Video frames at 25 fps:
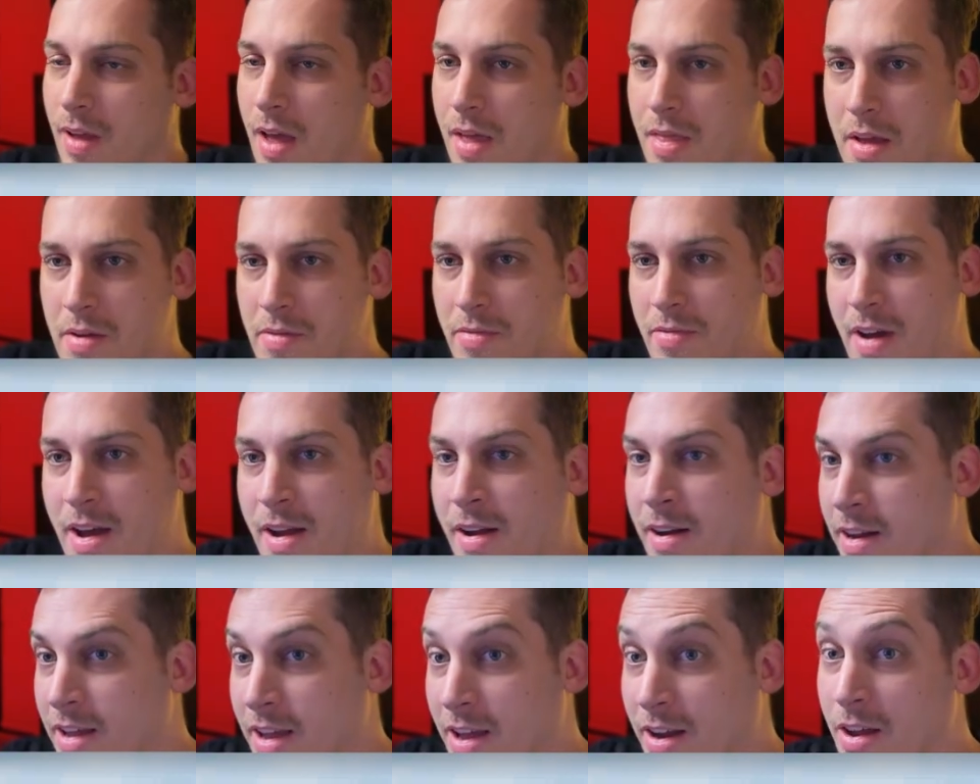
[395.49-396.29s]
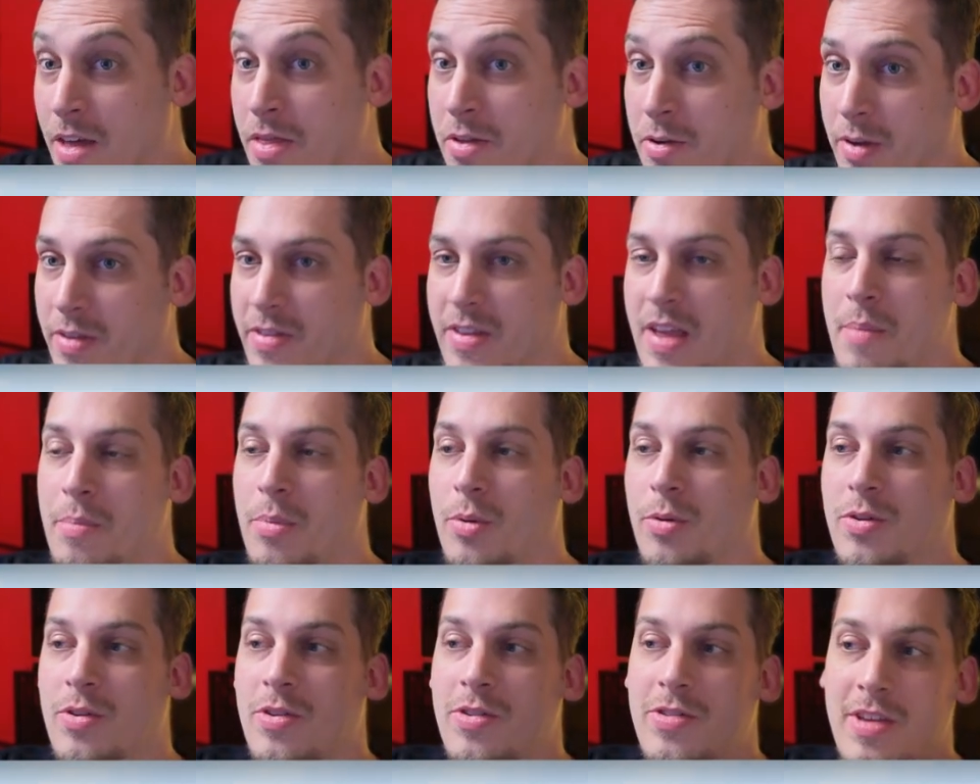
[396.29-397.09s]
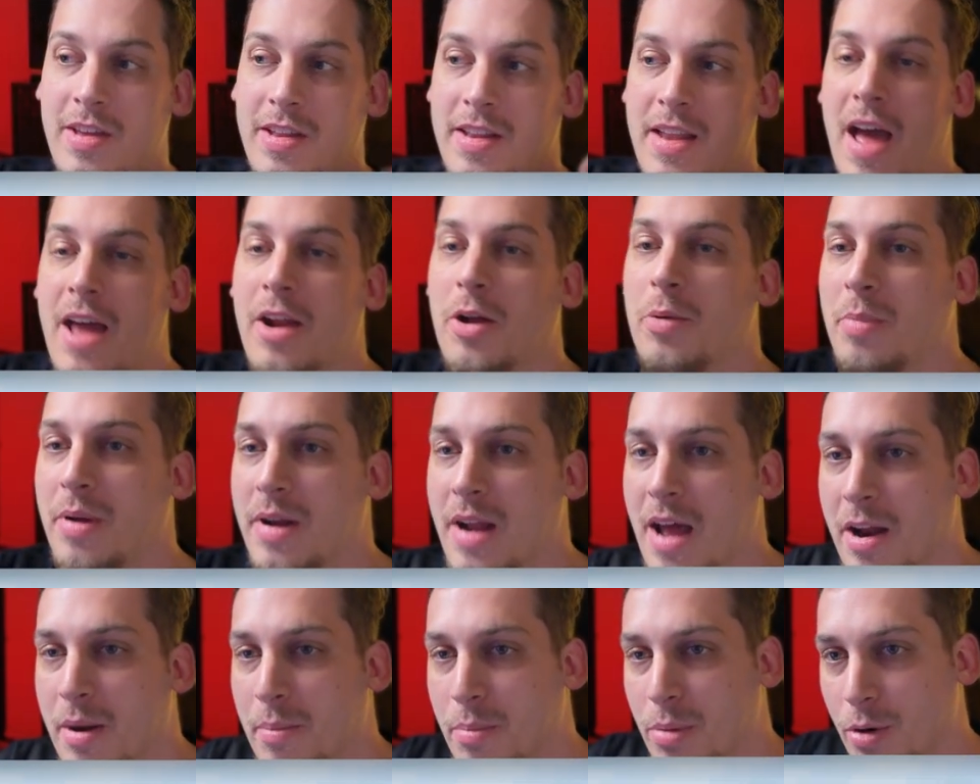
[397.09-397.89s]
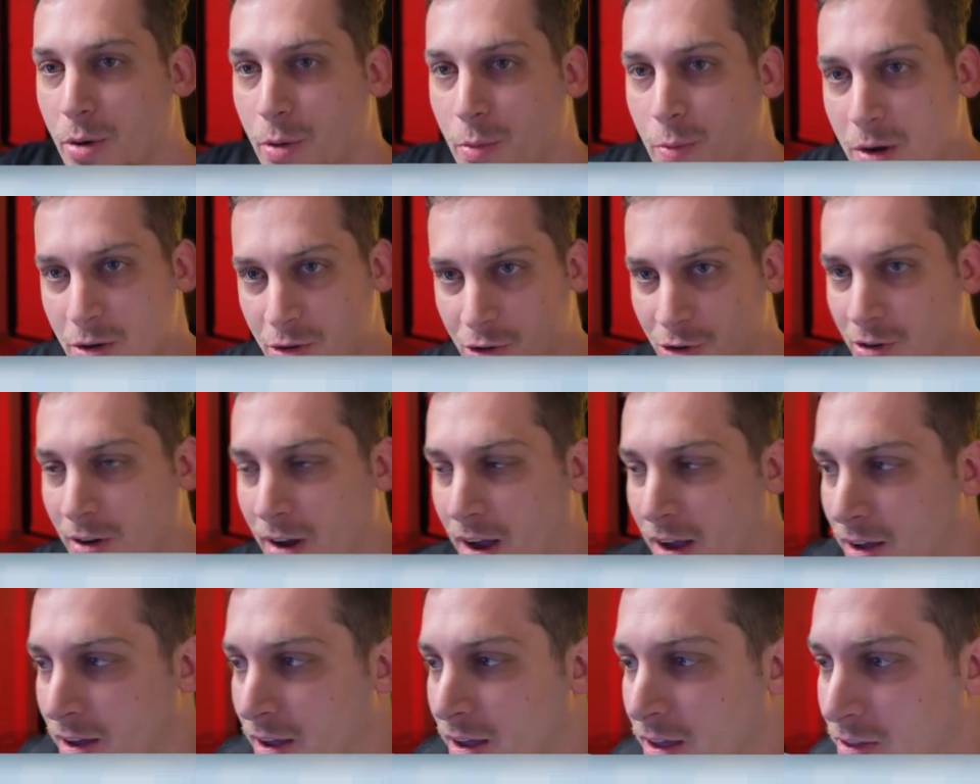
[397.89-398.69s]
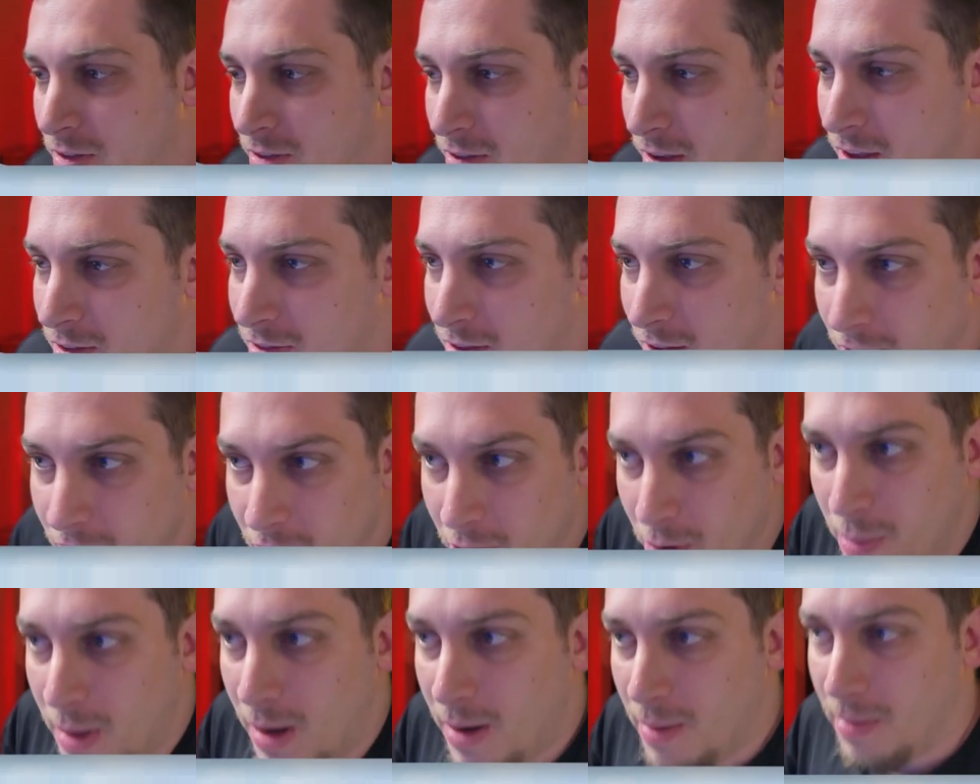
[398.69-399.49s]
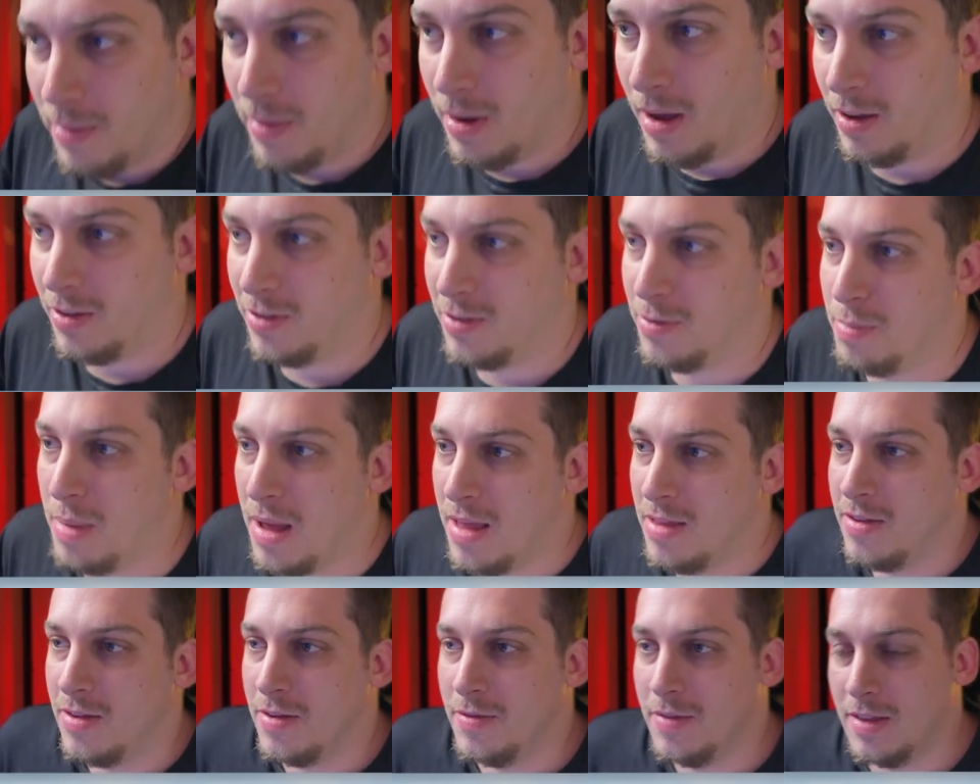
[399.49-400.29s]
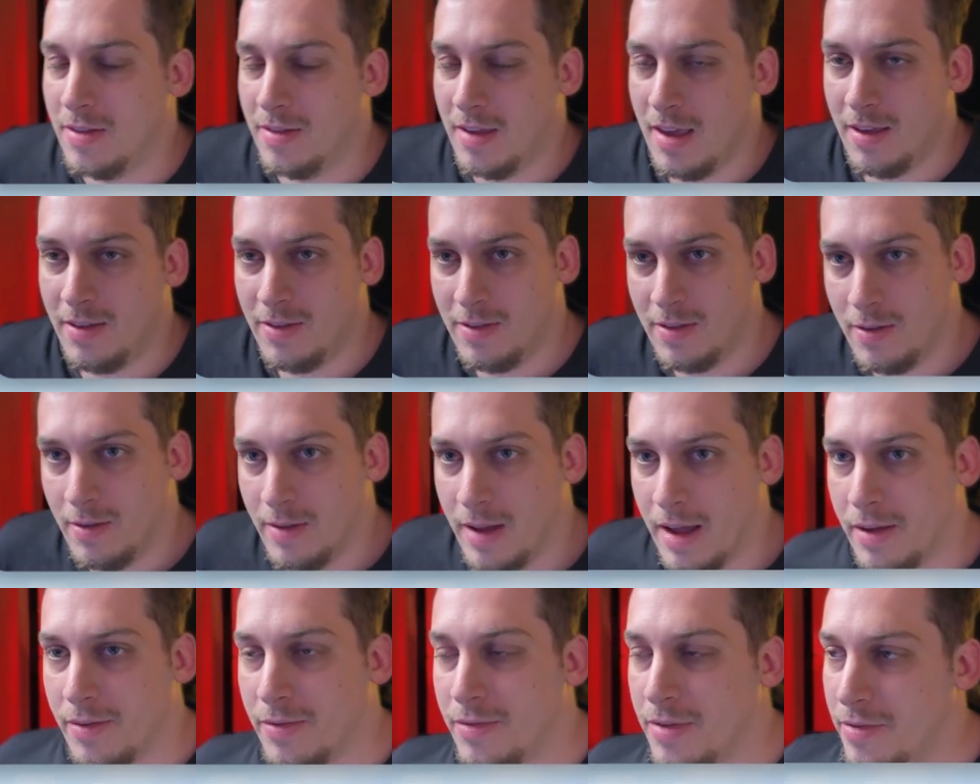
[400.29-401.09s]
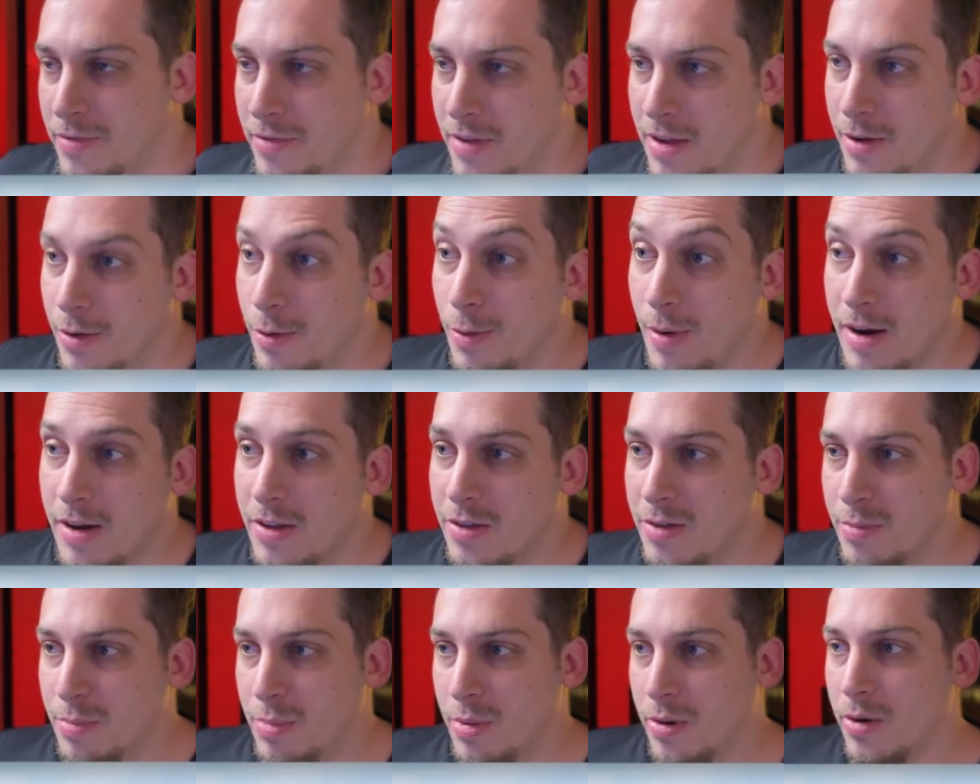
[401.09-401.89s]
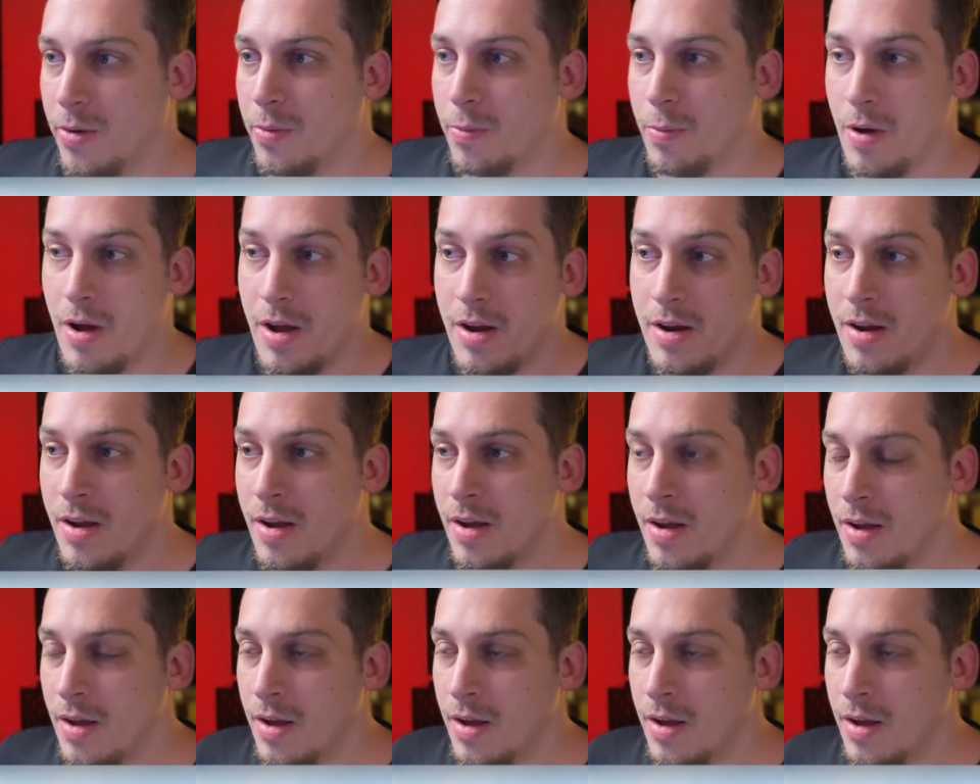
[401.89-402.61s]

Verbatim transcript: And then finally, another example using Nano Banana Pro, which it's, it's a little bit expensive. It takes you like 15 credits per run